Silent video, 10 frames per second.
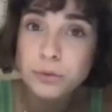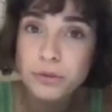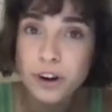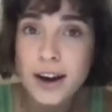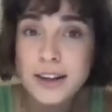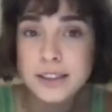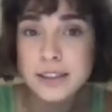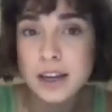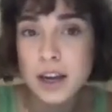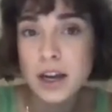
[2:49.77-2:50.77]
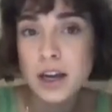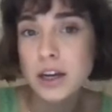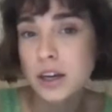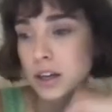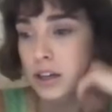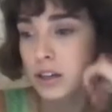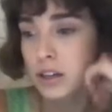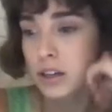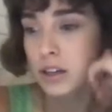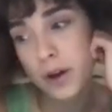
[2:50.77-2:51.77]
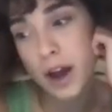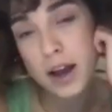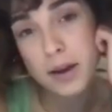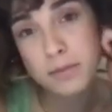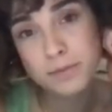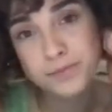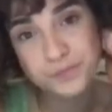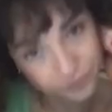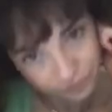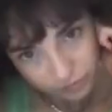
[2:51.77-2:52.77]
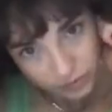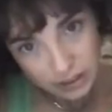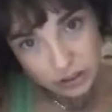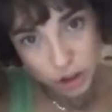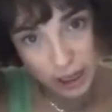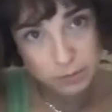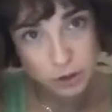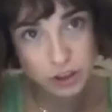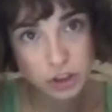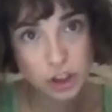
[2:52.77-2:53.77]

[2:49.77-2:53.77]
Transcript: for us. So James Orange